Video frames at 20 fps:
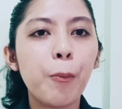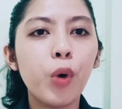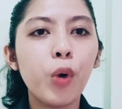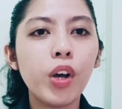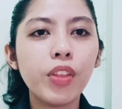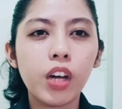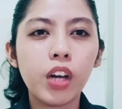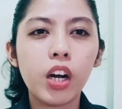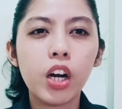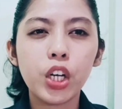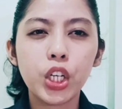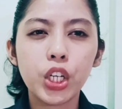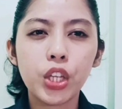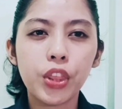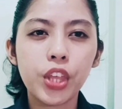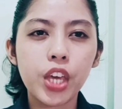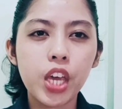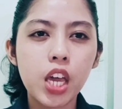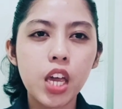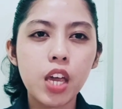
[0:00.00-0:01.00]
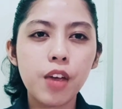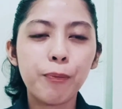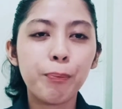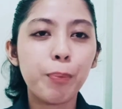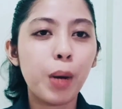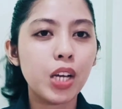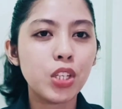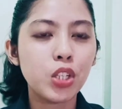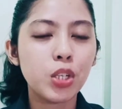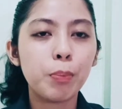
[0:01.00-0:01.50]
what are the
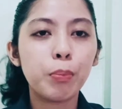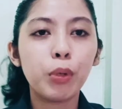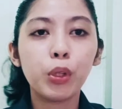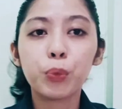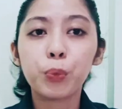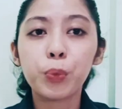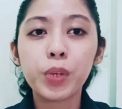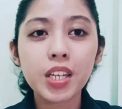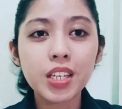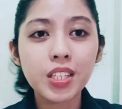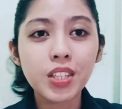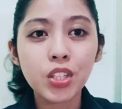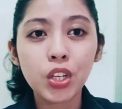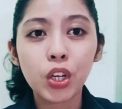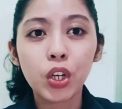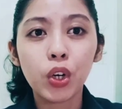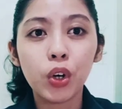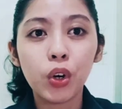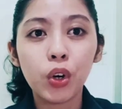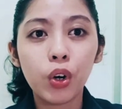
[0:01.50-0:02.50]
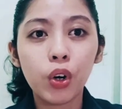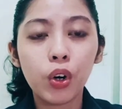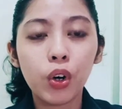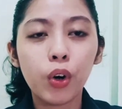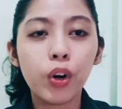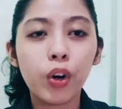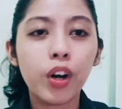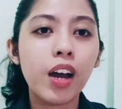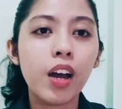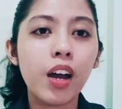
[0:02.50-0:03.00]
possible risks,
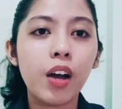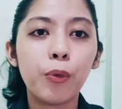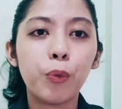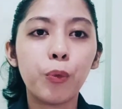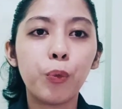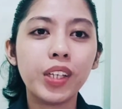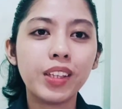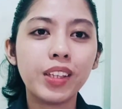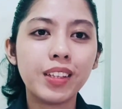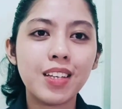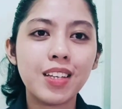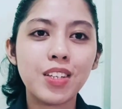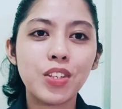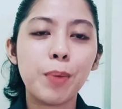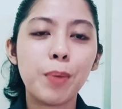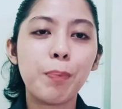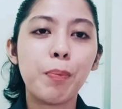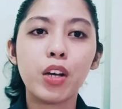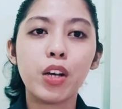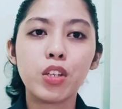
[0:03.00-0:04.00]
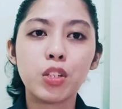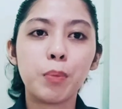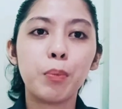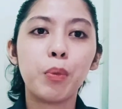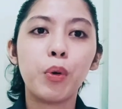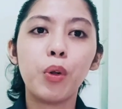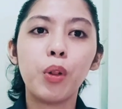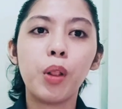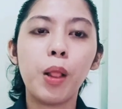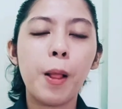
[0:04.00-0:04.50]
or what is the
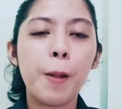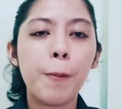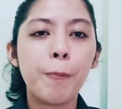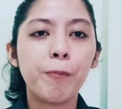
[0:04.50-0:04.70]
possible